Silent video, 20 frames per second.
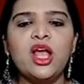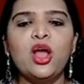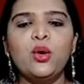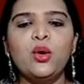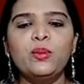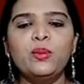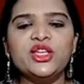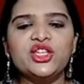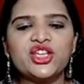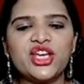
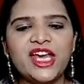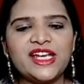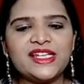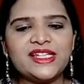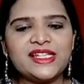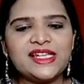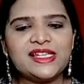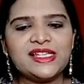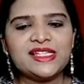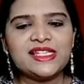which
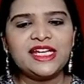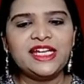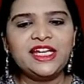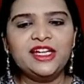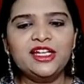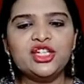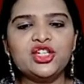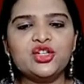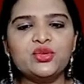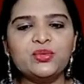exist in
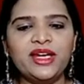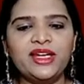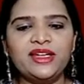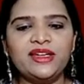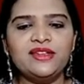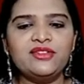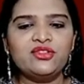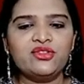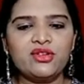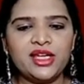
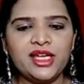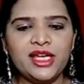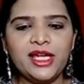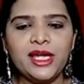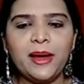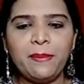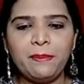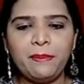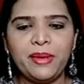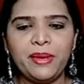23
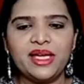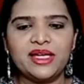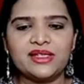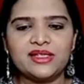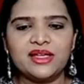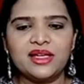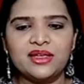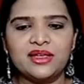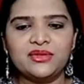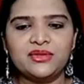
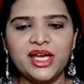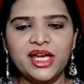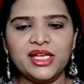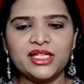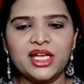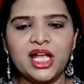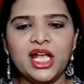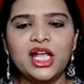pairs, right?